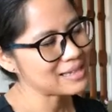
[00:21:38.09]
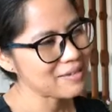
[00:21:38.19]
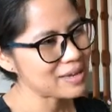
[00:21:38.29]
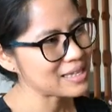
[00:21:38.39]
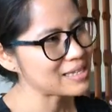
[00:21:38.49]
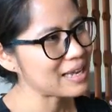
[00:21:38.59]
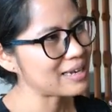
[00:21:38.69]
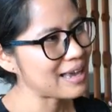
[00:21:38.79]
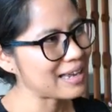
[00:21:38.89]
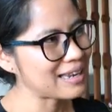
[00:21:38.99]
living
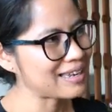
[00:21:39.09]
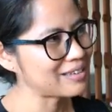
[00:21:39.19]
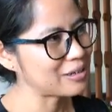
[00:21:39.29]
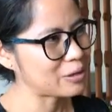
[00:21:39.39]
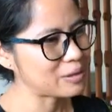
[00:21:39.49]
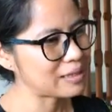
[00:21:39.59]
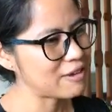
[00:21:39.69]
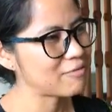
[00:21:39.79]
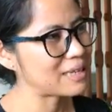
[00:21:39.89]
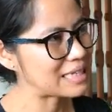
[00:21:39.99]
standard and you know
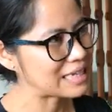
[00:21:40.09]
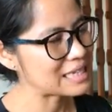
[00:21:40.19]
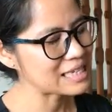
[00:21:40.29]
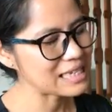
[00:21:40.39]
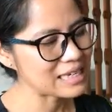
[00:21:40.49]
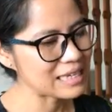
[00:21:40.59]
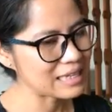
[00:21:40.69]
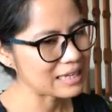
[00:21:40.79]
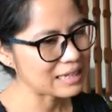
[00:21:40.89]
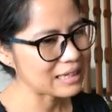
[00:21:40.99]
live with dignity
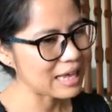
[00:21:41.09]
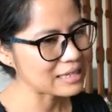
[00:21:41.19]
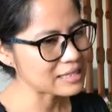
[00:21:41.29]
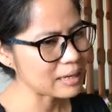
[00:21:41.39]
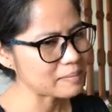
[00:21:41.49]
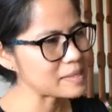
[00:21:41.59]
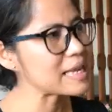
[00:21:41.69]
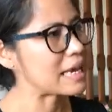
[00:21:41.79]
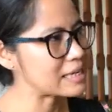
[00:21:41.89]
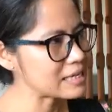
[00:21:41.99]
and, and that um,
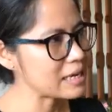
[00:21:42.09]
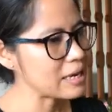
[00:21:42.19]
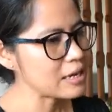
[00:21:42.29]
sense?